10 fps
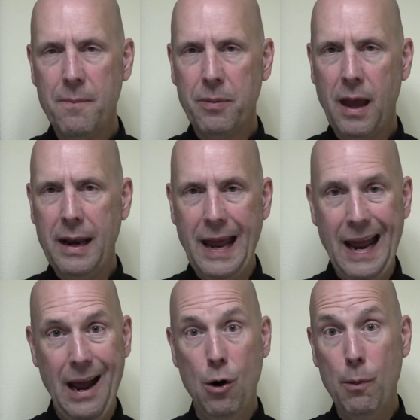and a
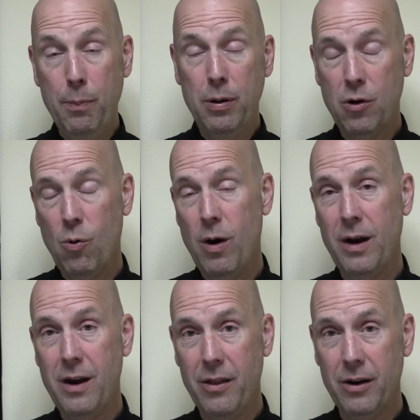help to one
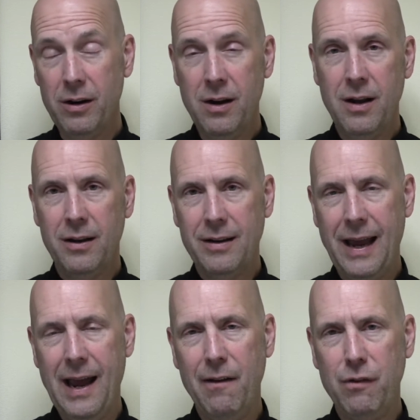another to
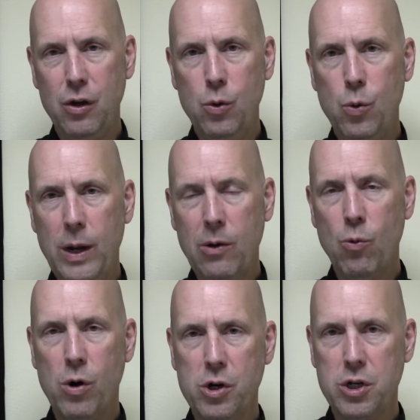have you
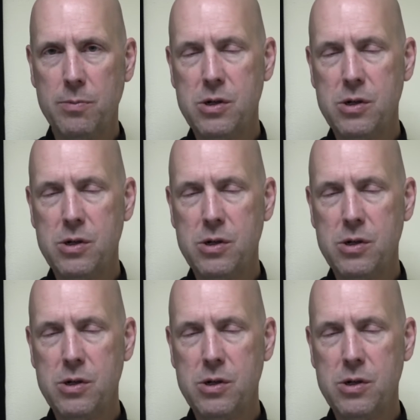in worship.